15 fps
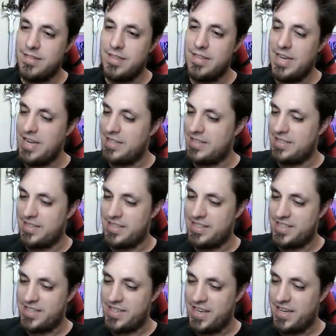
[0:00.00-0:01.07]
That's a
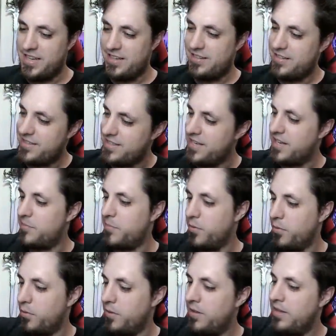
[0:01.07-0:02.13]
sick sick
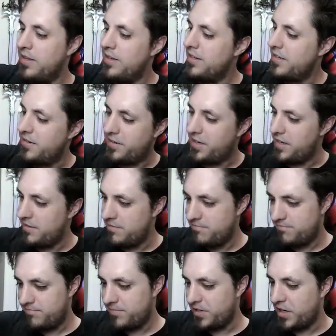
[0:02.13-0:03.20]
pool. Okay,
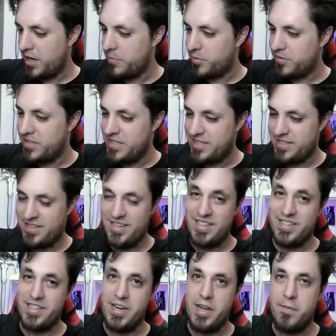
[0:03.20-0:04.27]
gonna put this in a
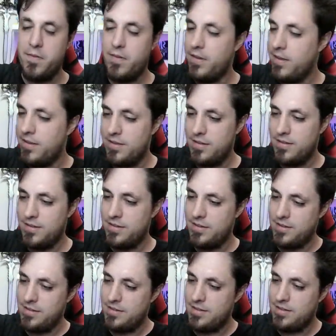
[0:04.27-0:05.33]
sleeve
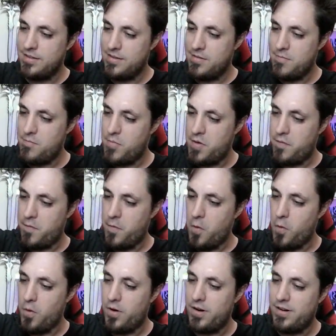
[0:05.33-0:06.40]

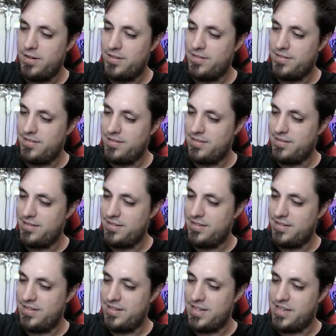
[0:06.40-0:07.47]
before
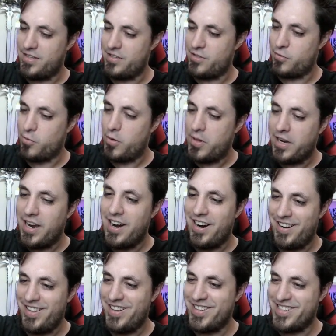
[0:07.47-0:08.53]
I destroy the
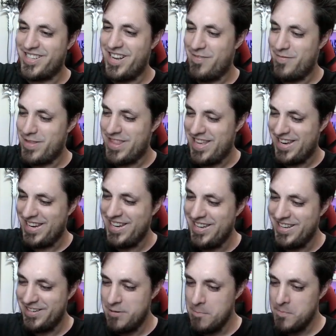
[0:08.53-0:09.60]
card or something
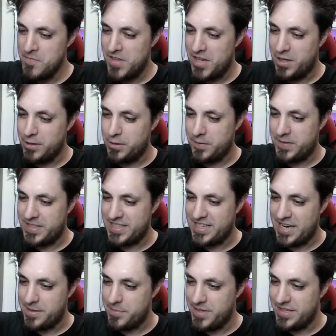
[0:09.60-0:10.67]
out of
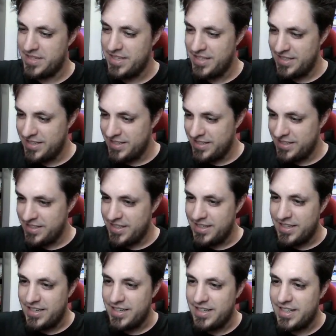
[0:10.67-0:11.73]
excitement.
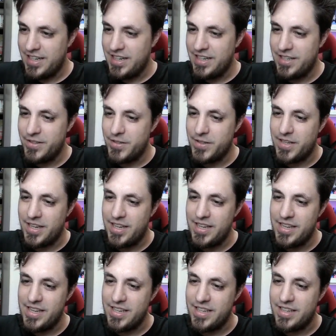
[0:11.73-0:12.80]
Ah,
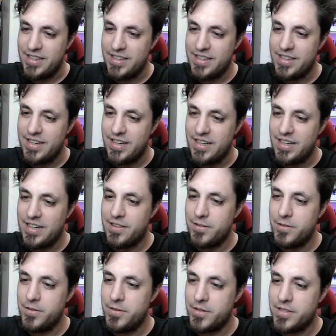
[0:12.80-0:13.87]
okay, card
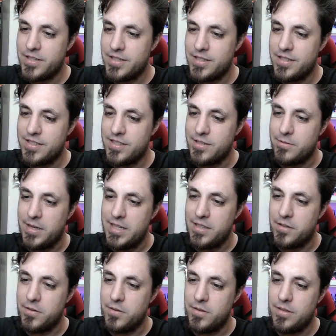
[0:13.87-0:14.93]
looks quite
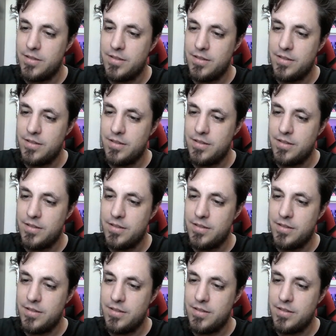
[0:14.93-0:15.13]
good.